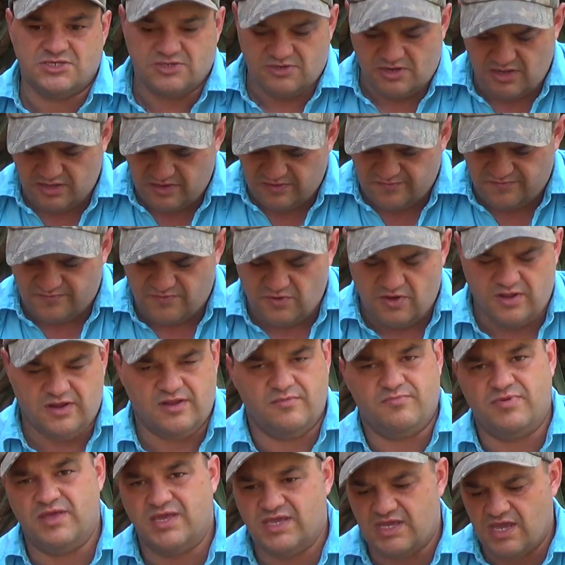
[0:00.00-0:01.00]
You've got
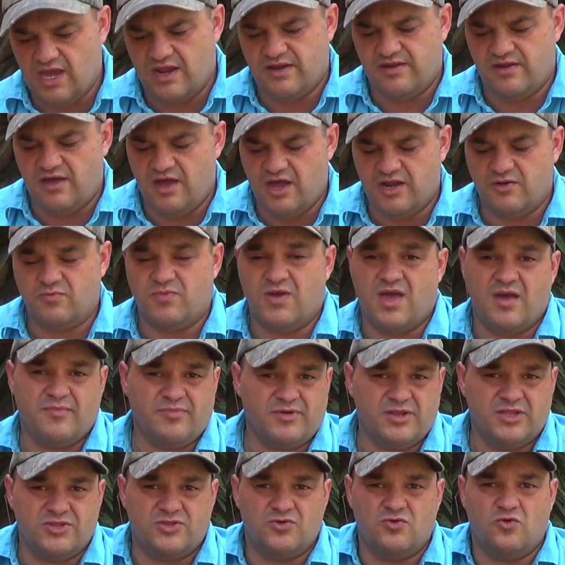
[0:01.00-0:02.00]
a BK9 where I'm
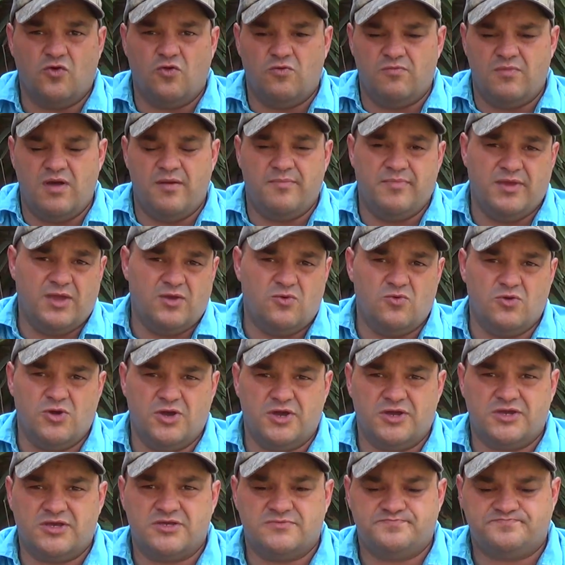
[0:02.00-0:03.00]
going to do all my big
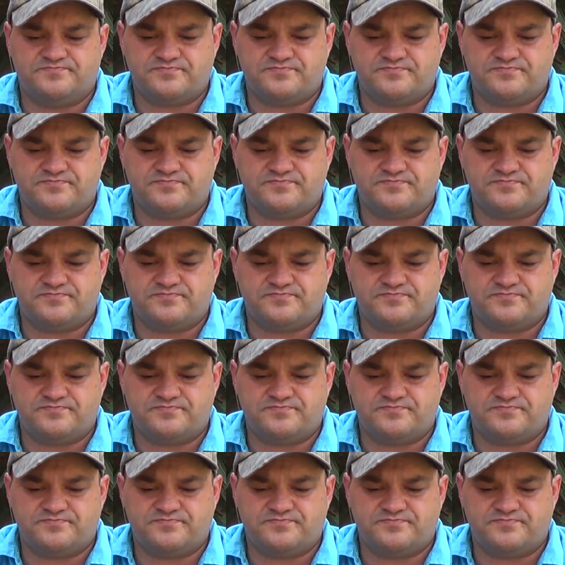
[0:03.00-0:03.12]
work,